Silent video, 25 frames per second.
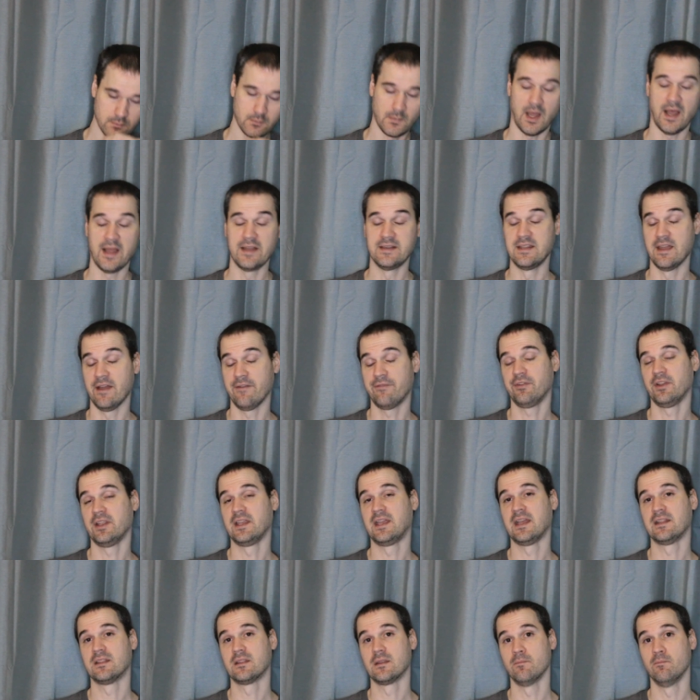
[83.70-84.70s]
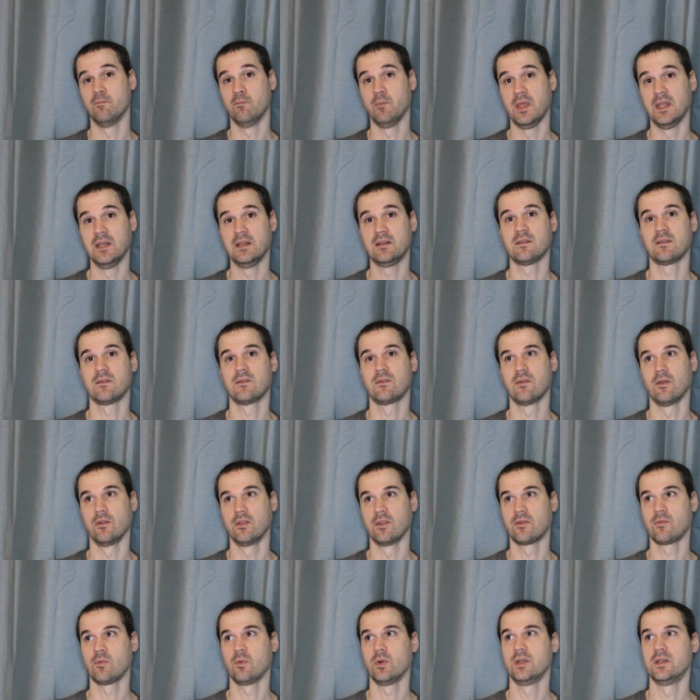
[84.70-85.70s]
I definitely get the mint. So
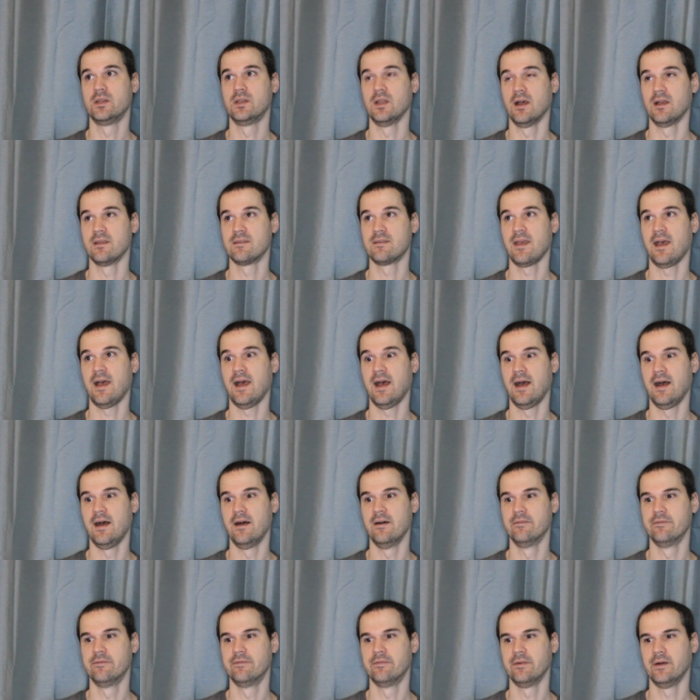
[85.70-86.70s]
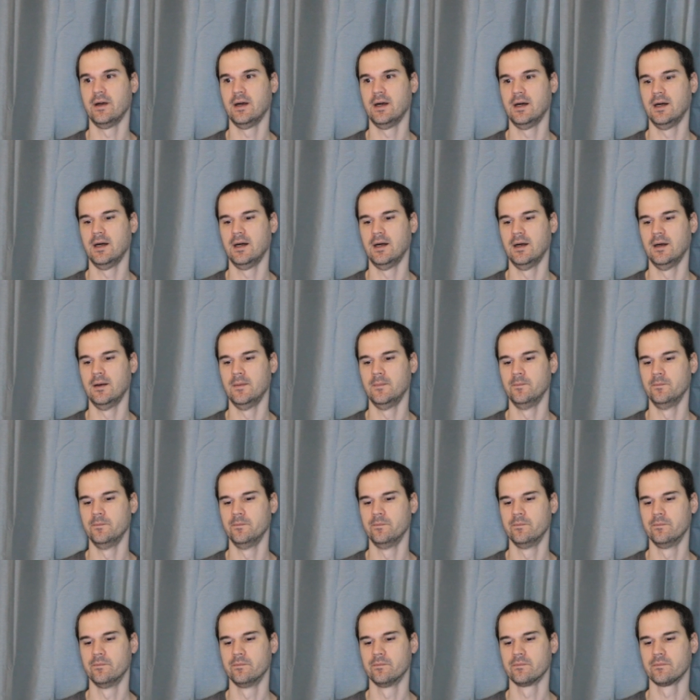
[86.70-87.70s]
this one does have a
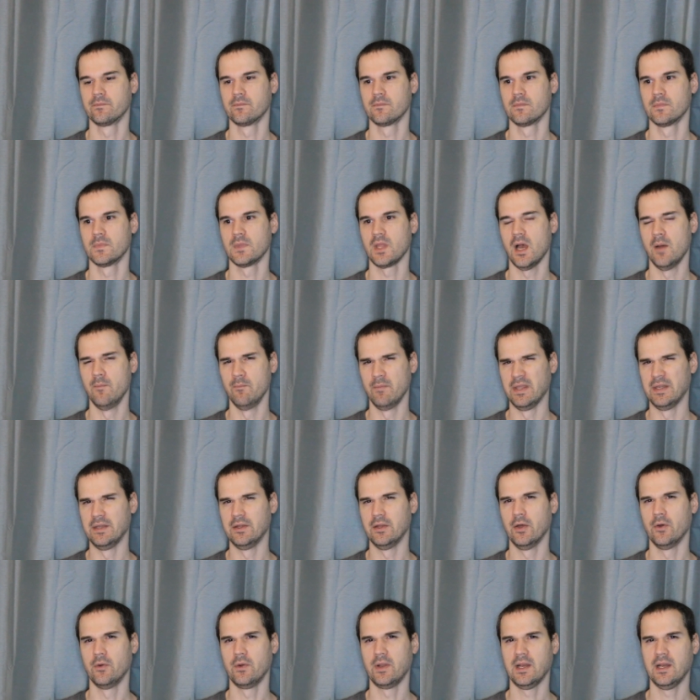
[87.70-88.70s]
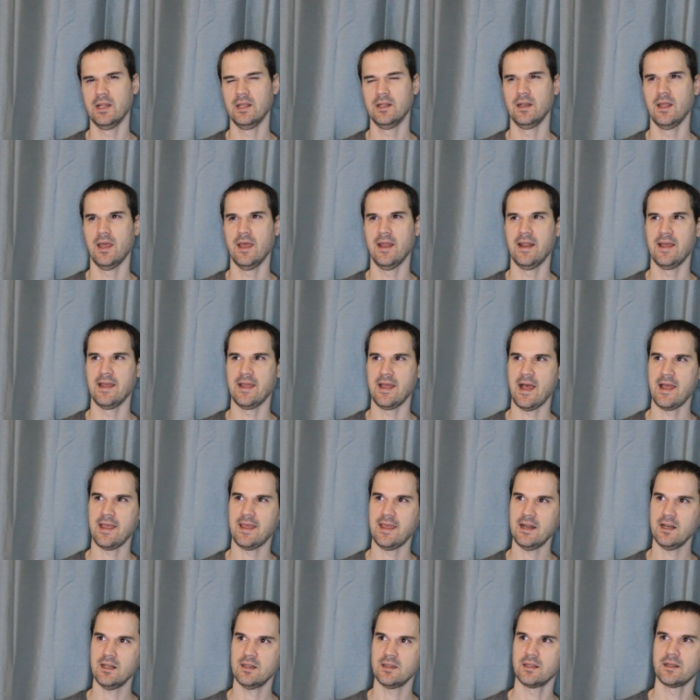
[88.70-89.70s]
mint note in it. And I
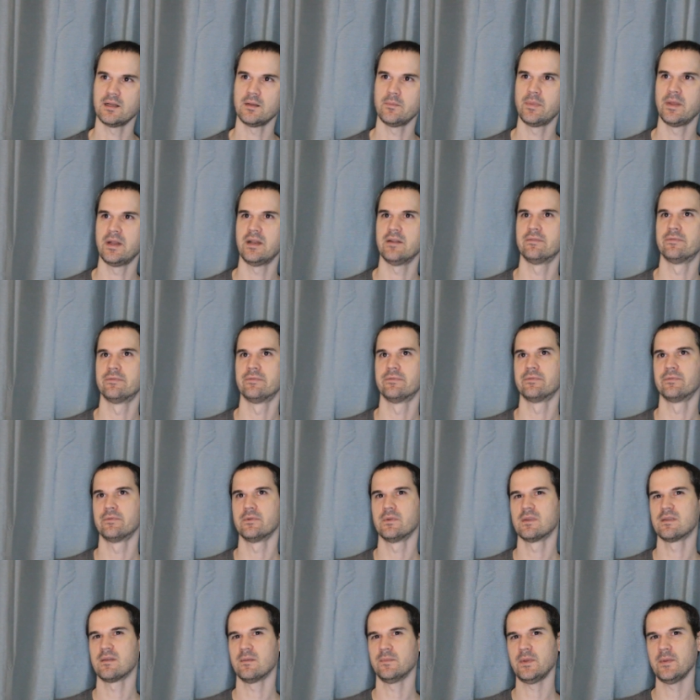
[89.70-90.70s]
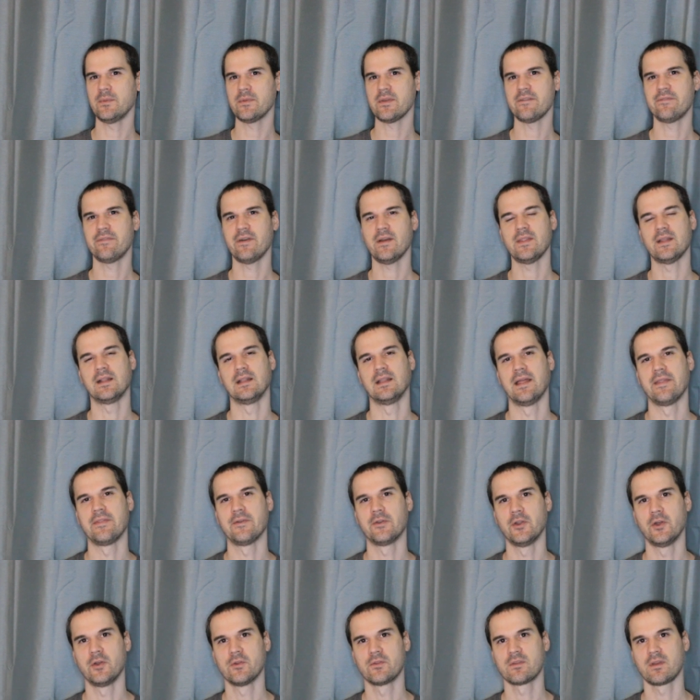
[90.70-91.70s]
get a little bit of... Sometimes I find that leather
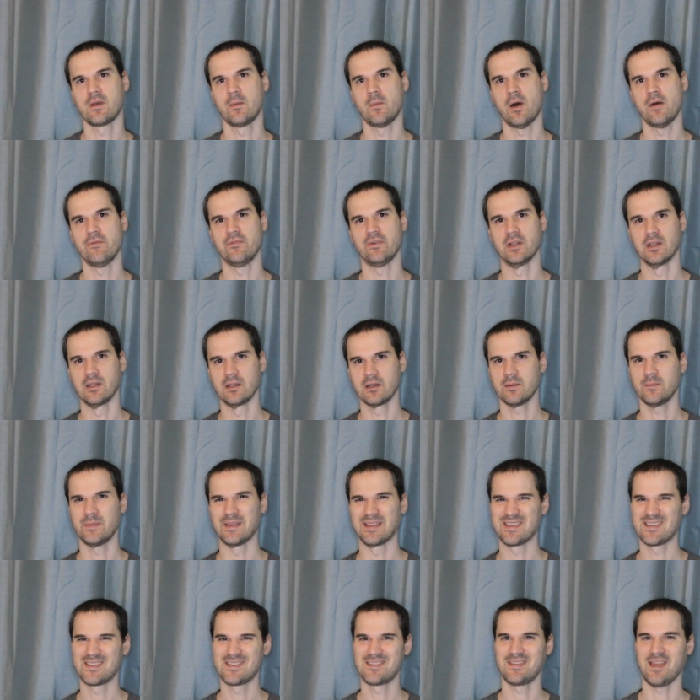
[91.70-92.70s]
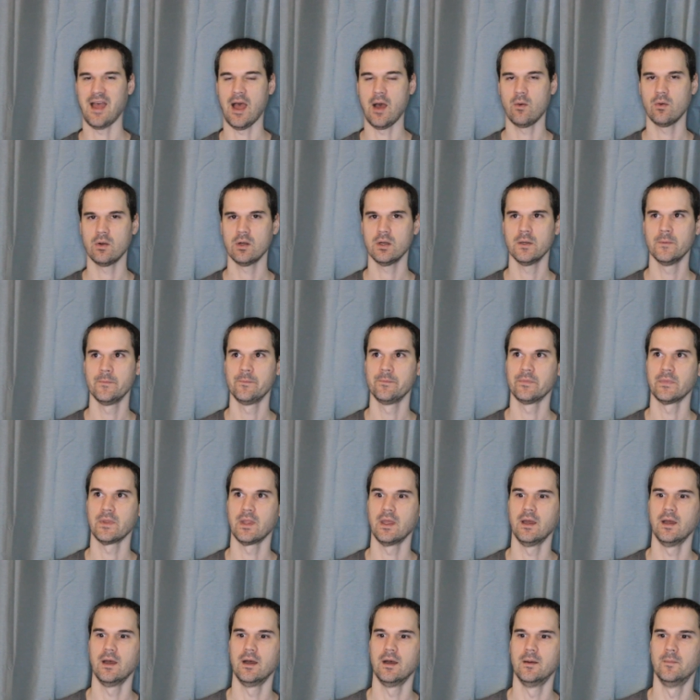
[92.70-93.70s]
notes come off a little bit sour.
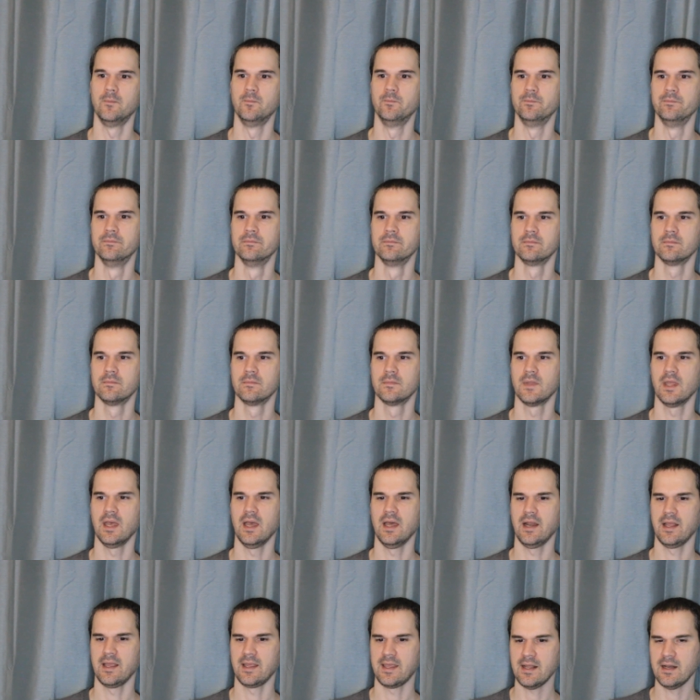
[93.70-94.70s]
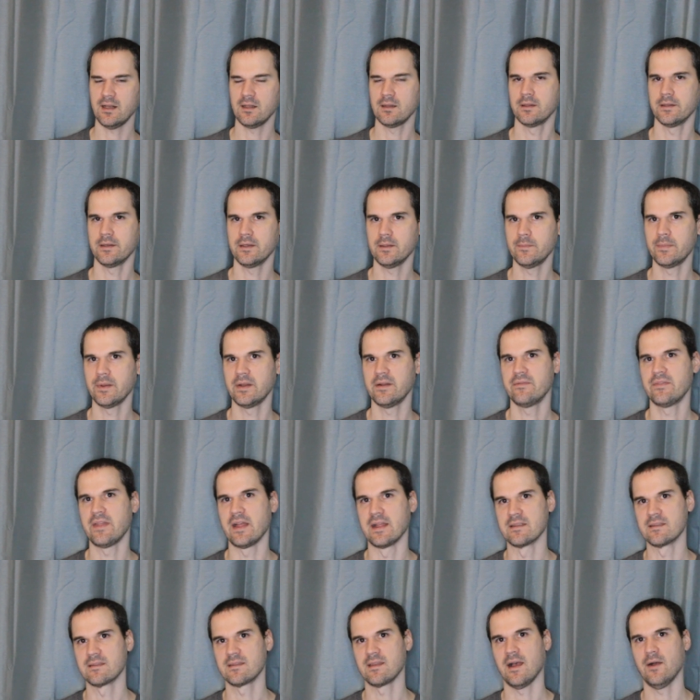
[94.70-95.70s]
And I get a little bit of
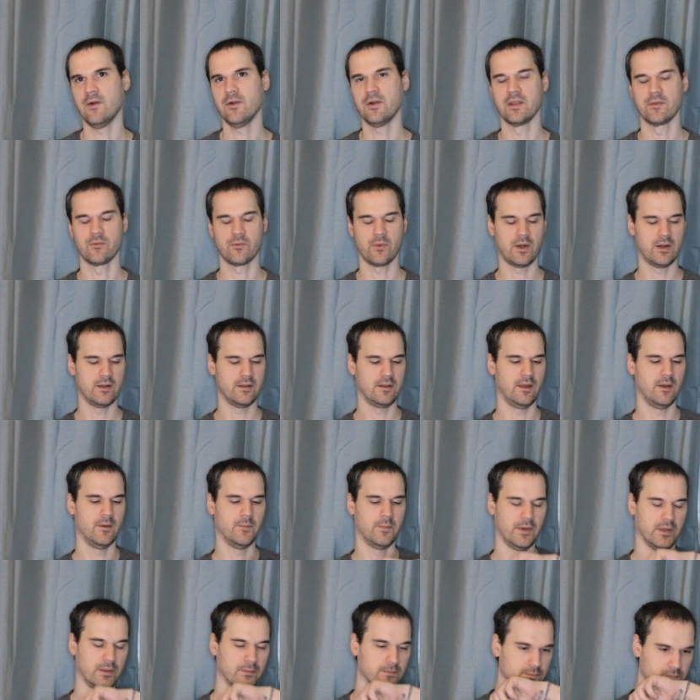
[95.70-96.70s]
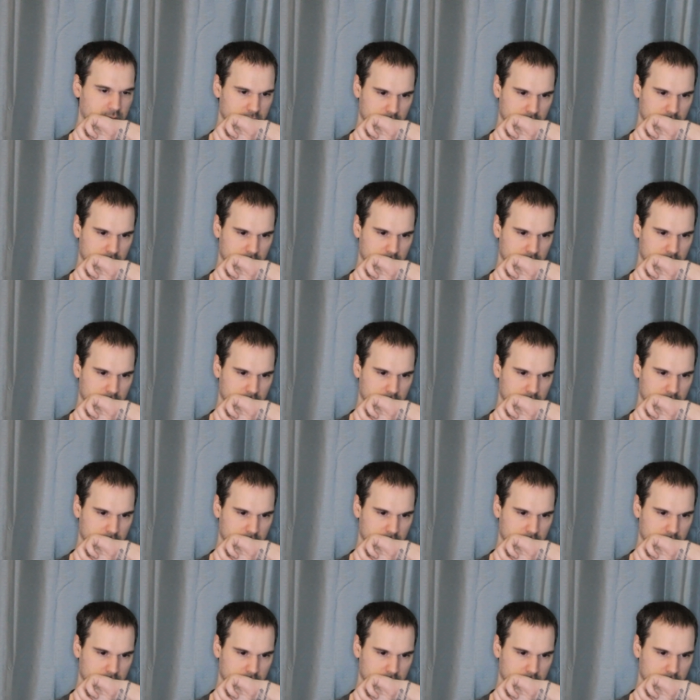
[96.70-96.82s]
that sourness right in the opening.